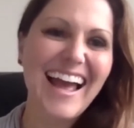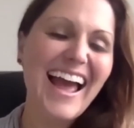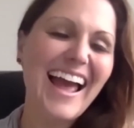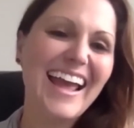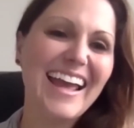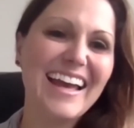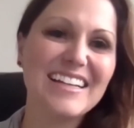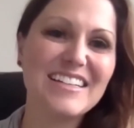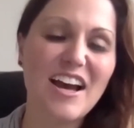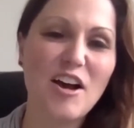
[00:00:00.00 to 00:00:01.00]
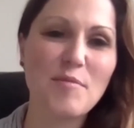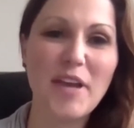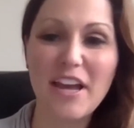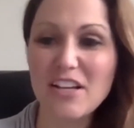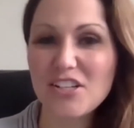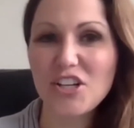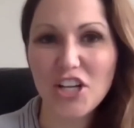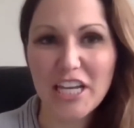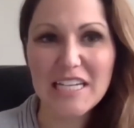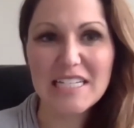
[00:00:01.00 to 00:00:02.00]
And Chaos and
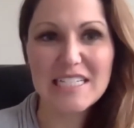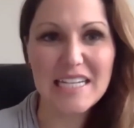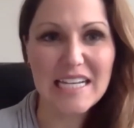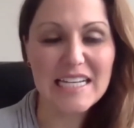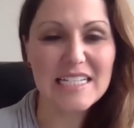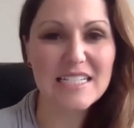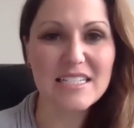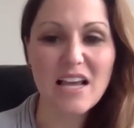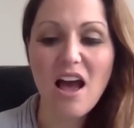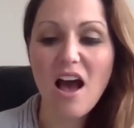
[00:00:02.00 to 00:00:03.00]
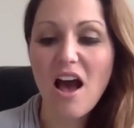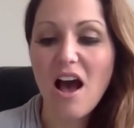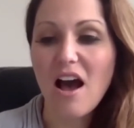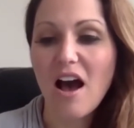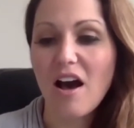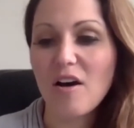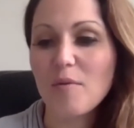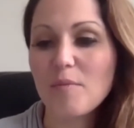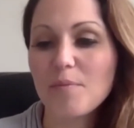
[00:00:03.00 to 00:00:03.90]
Cookies is a